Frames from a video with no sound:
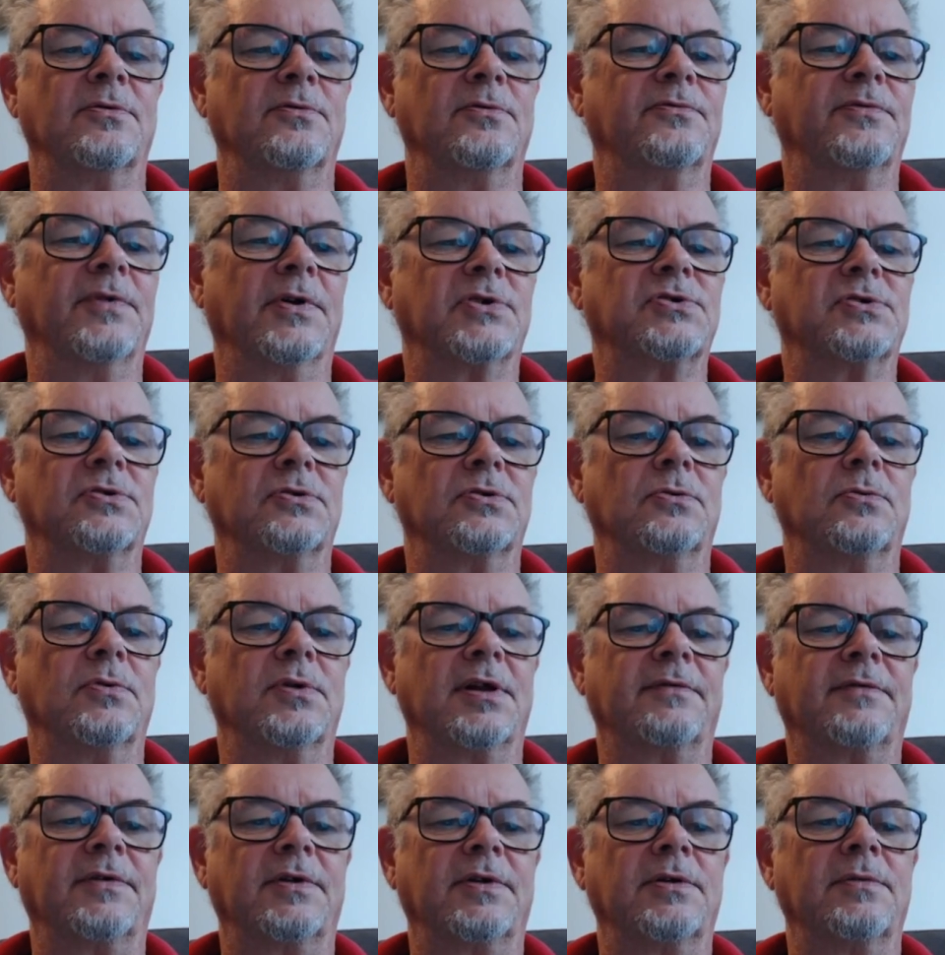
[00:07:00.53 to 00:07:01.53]
or function or
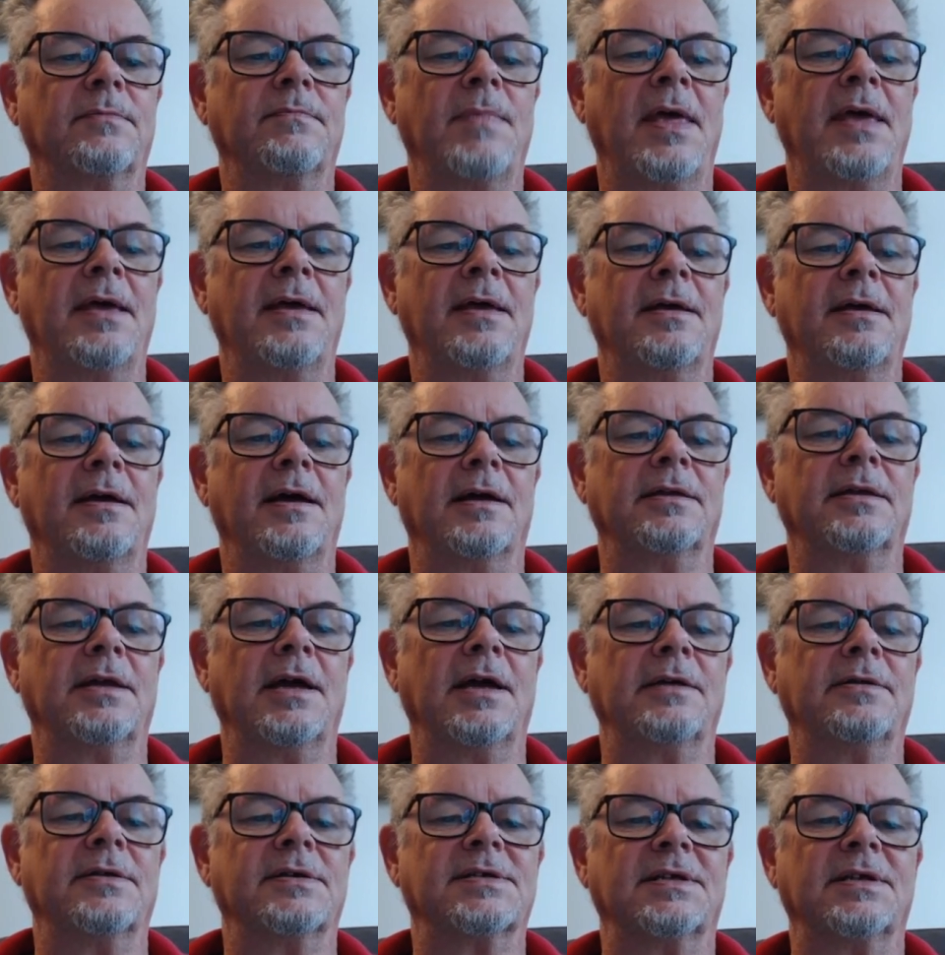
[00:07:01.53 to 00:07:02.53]
whatever, and
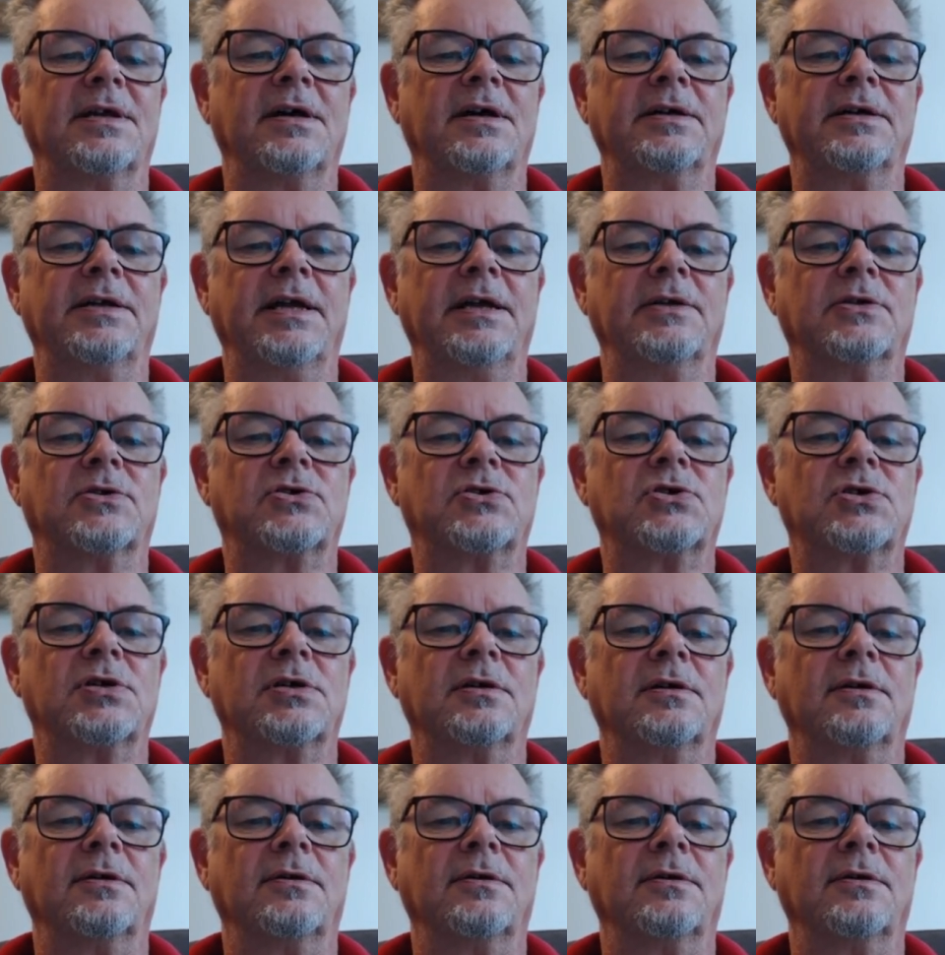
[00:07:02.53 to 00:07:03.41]
then there's a line each